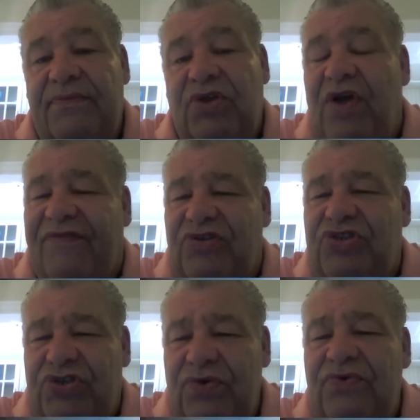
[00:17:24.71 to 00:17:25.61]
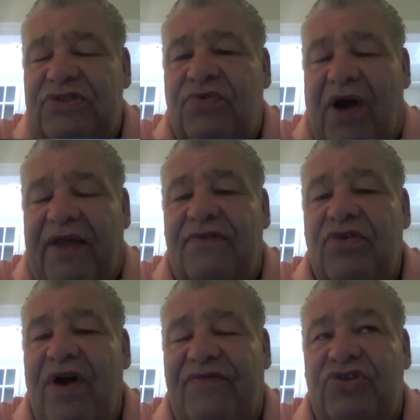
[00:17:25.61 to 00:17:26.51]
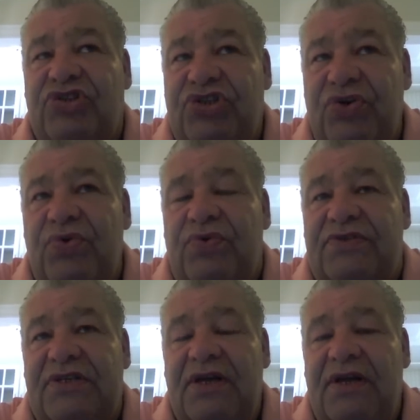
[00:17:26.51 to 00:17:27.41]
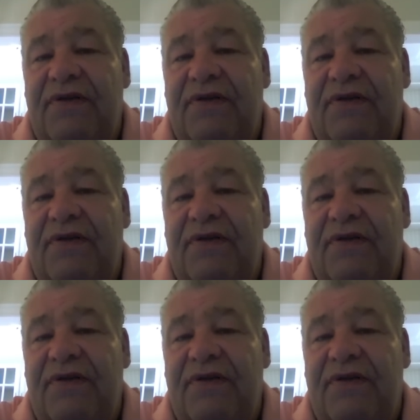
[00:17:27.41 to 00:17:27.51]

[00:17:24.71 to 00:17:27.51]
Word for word: You have to choose Christ. You have to choose